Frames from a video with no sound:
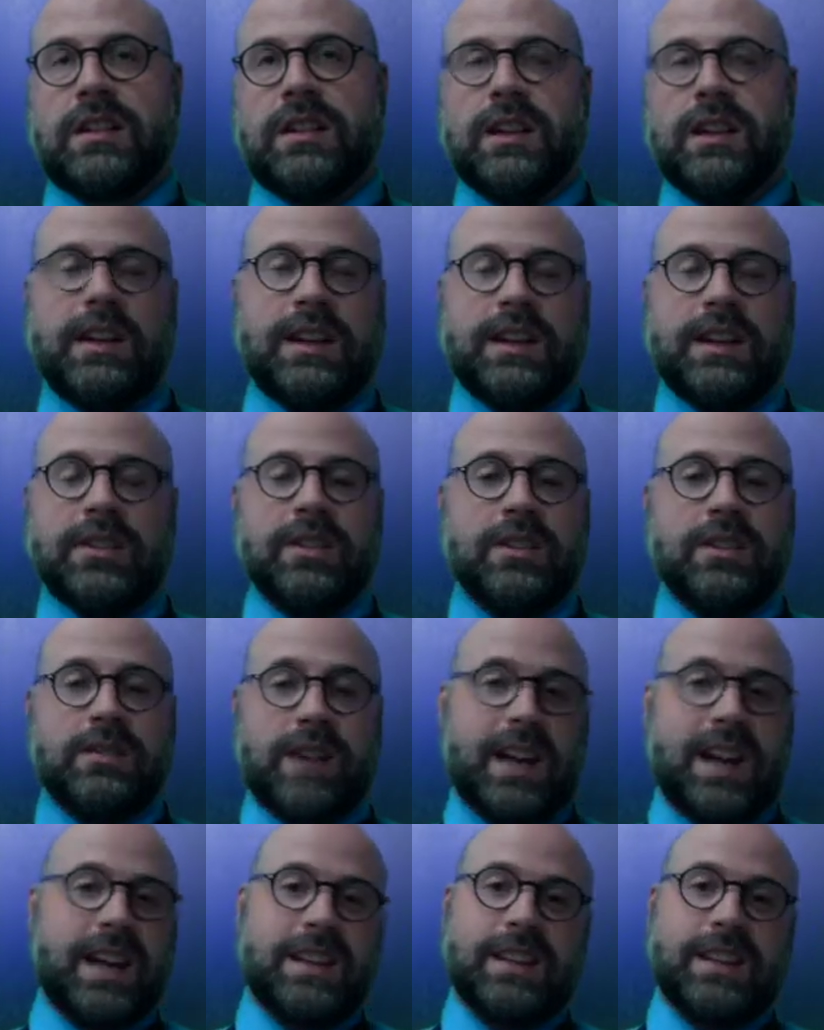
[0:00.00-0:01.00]
I don't know.
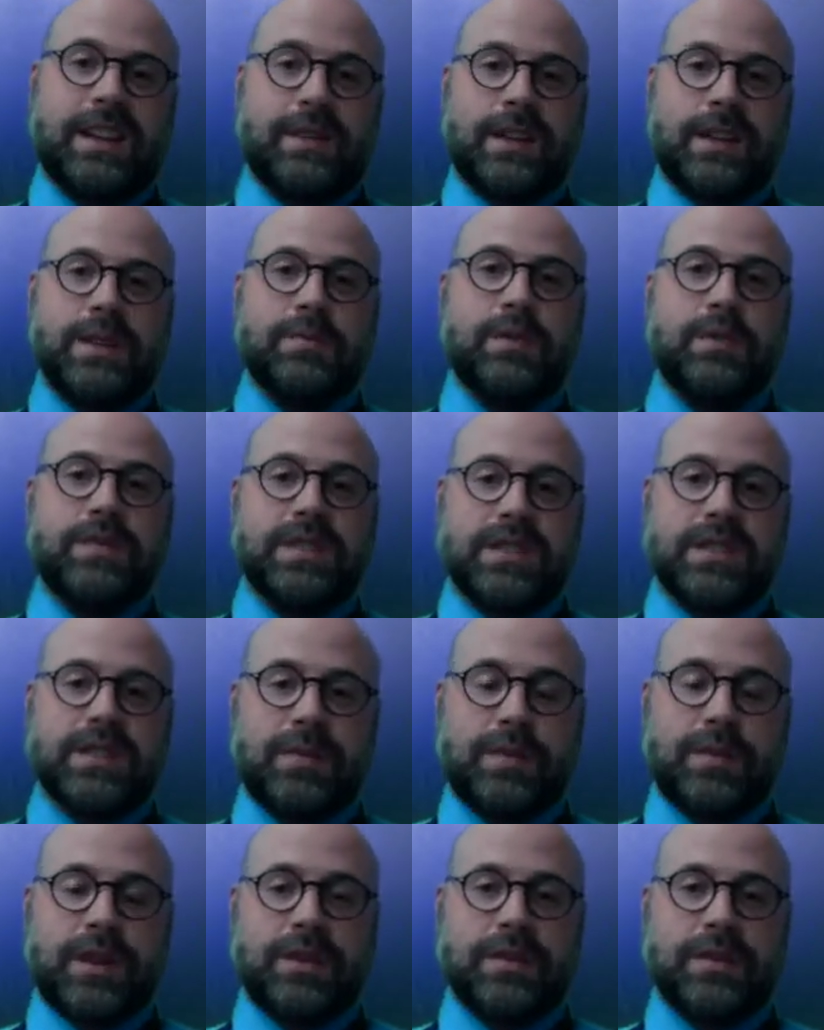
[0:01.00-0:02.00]
I can't think of any movies that are
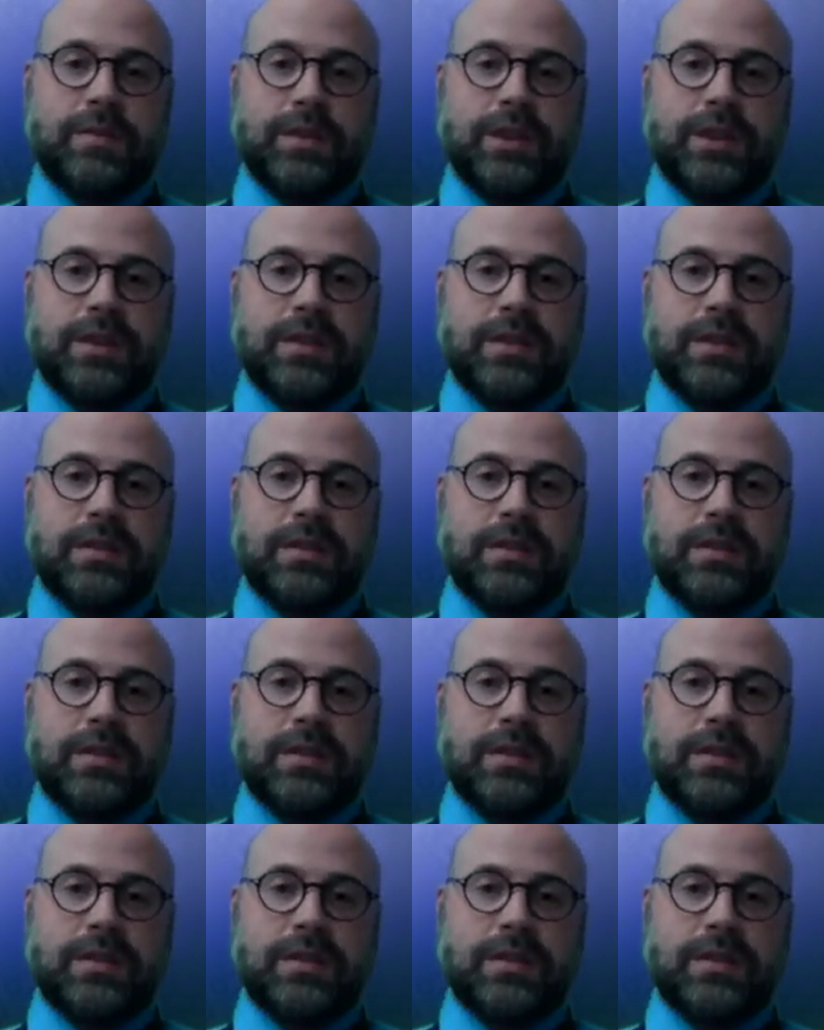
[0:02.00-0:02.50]
better than the book.